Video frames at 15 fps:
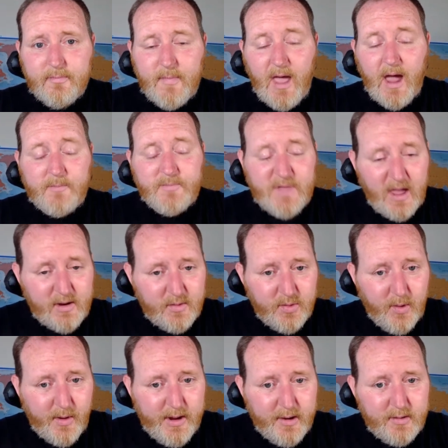I'm not a
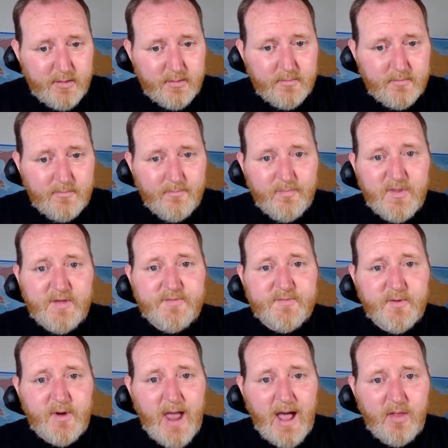lawyer. These
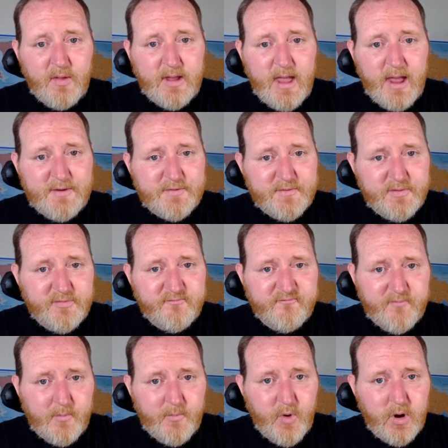are allegations
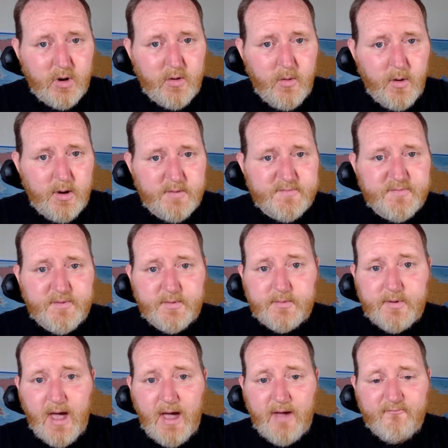from Workhorse.
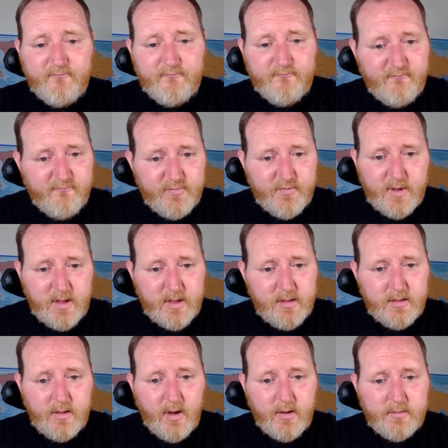
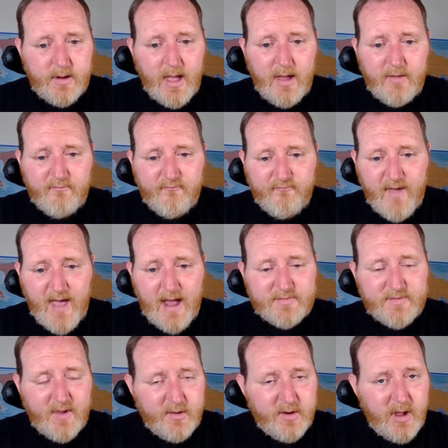They are not
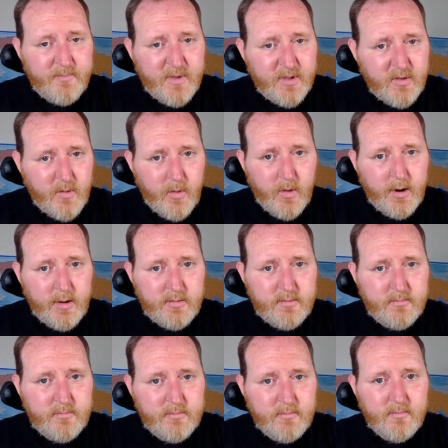fact held up in
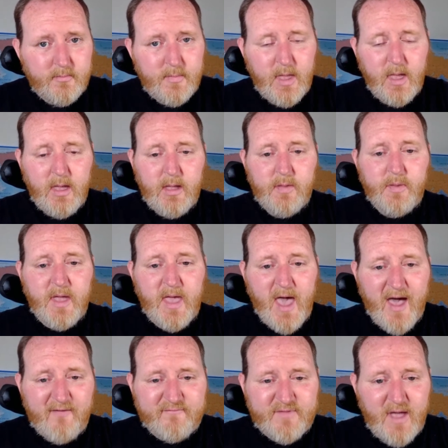court. They
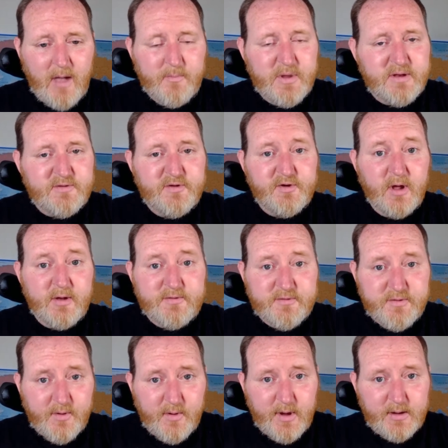have not been
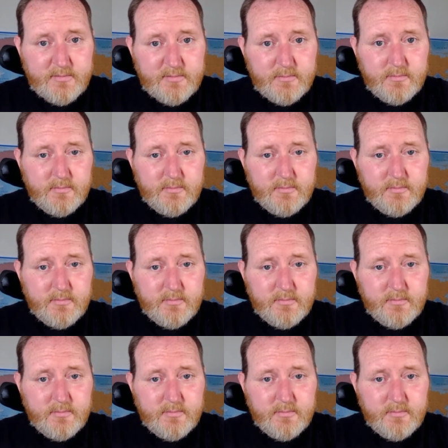judged on.